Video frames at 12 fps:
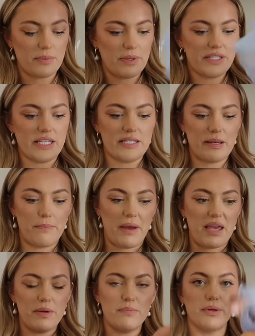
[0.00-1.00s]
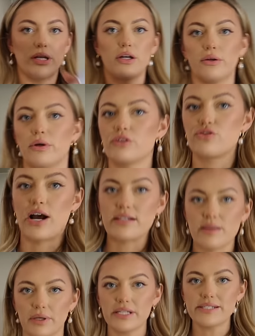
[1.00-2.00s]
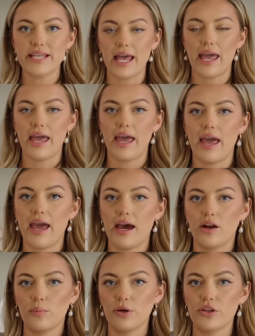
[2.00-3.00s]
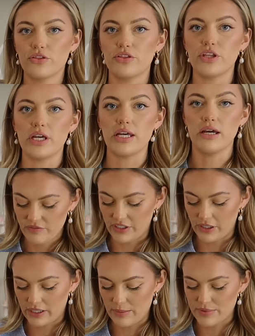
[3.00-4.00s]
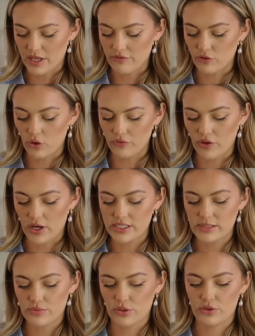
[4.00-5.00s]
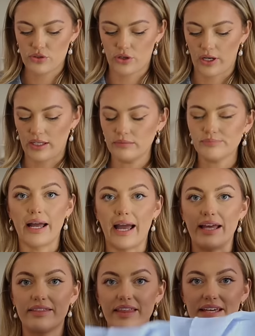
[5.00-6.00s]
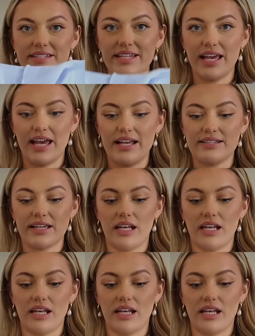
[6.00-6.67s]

up is this baby blue dress. I'm gonna sit here and I'll put the video clips I've got of the items on the screen. Okay, this is